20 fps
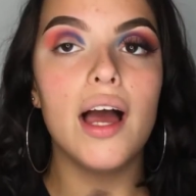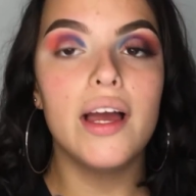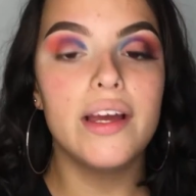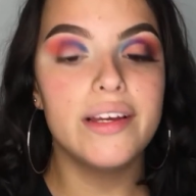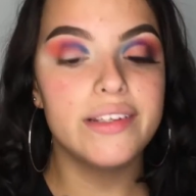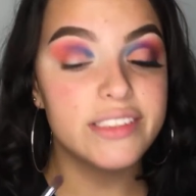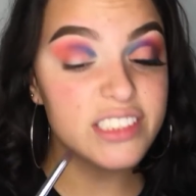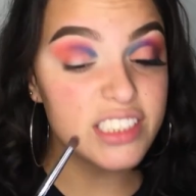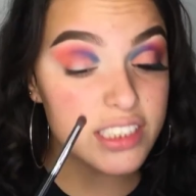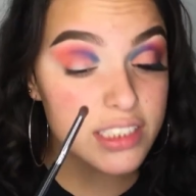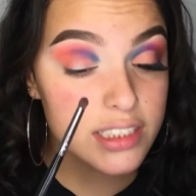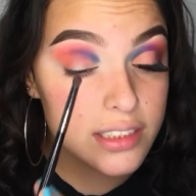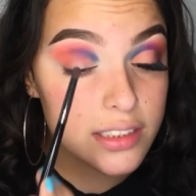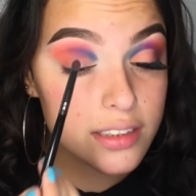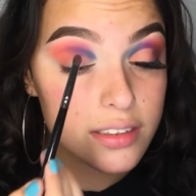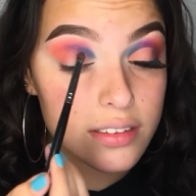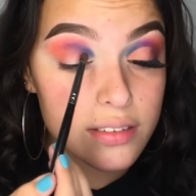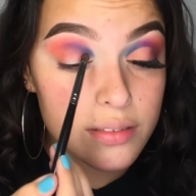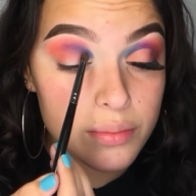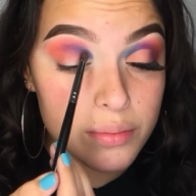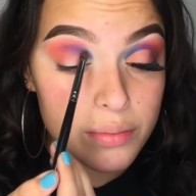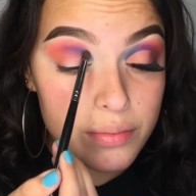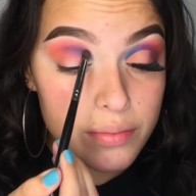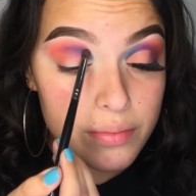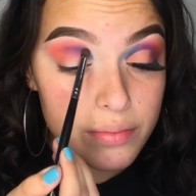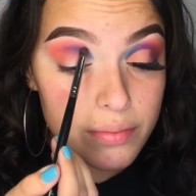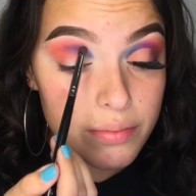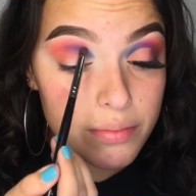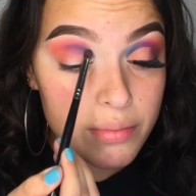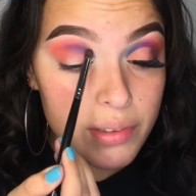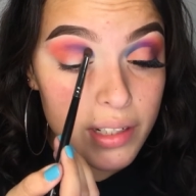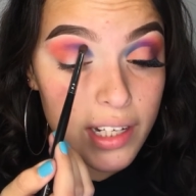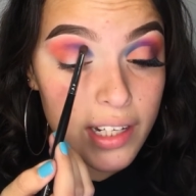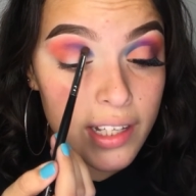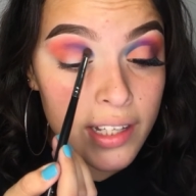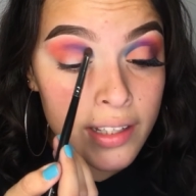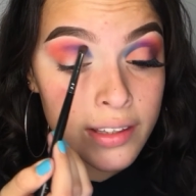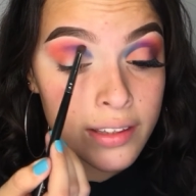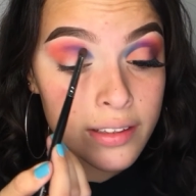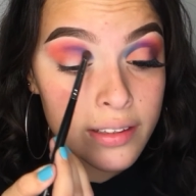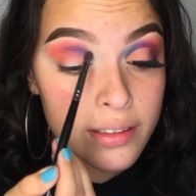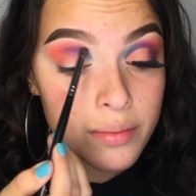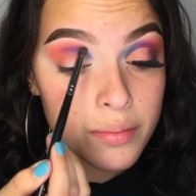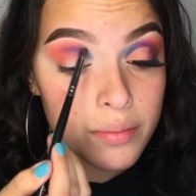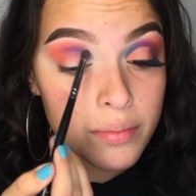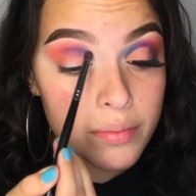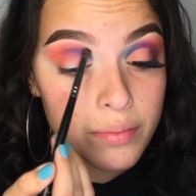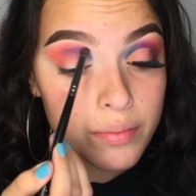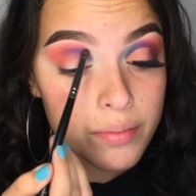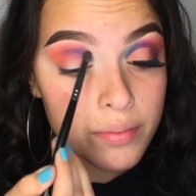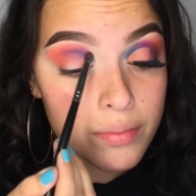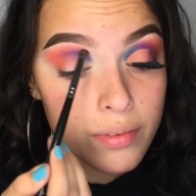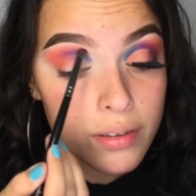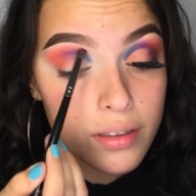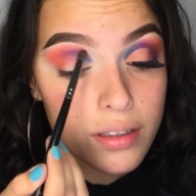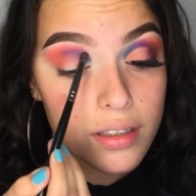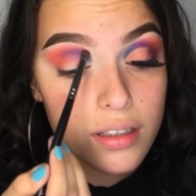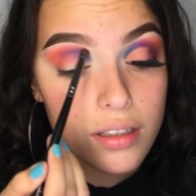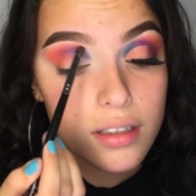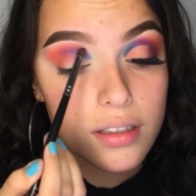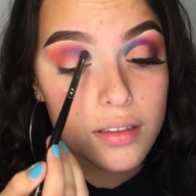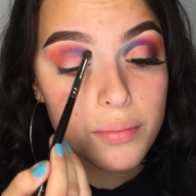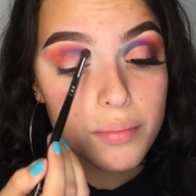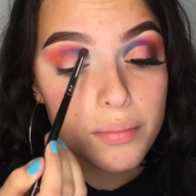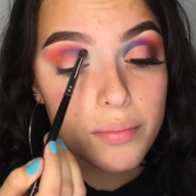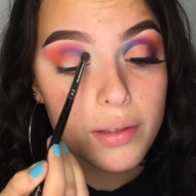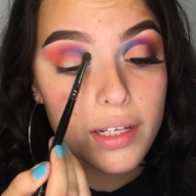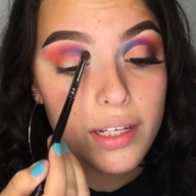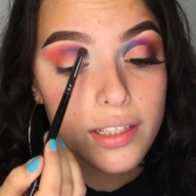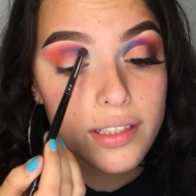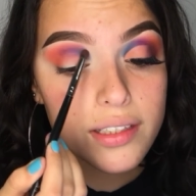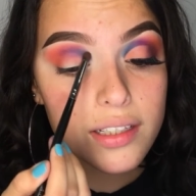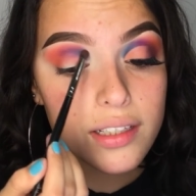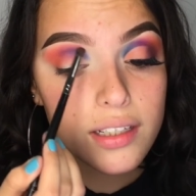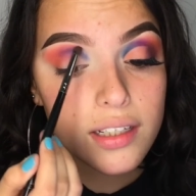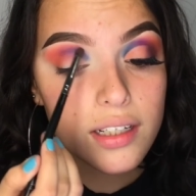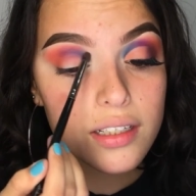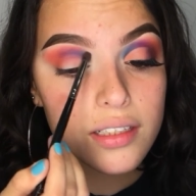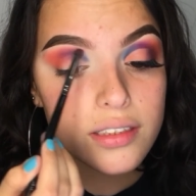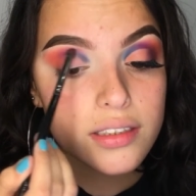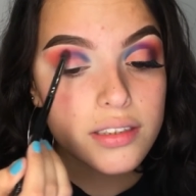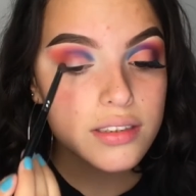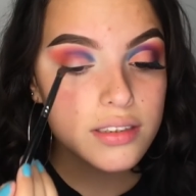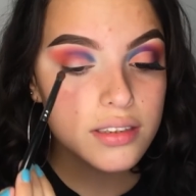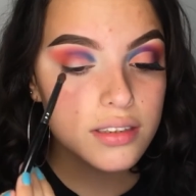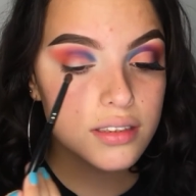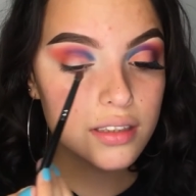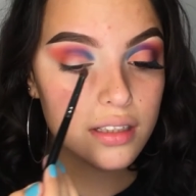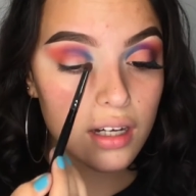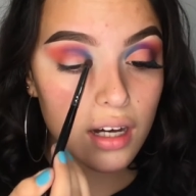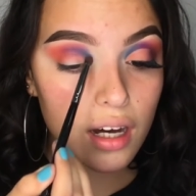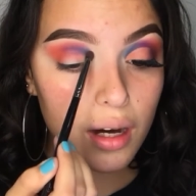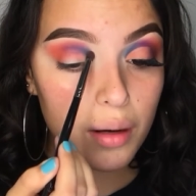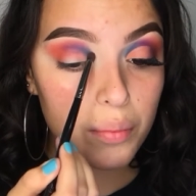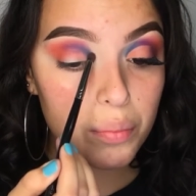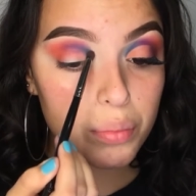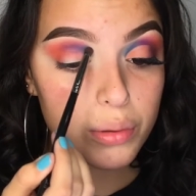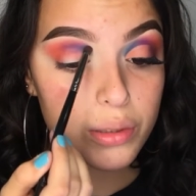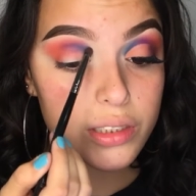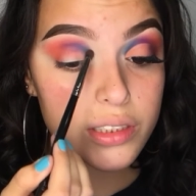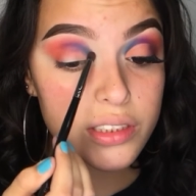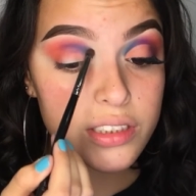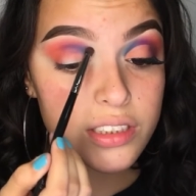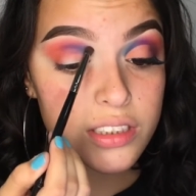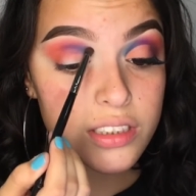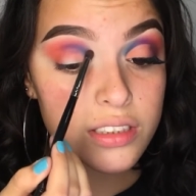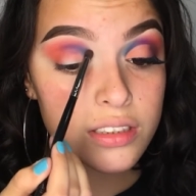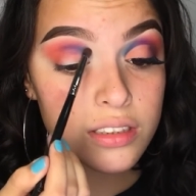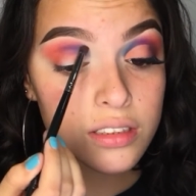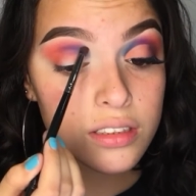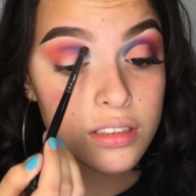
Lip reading: and just blend them, blend the colors upwards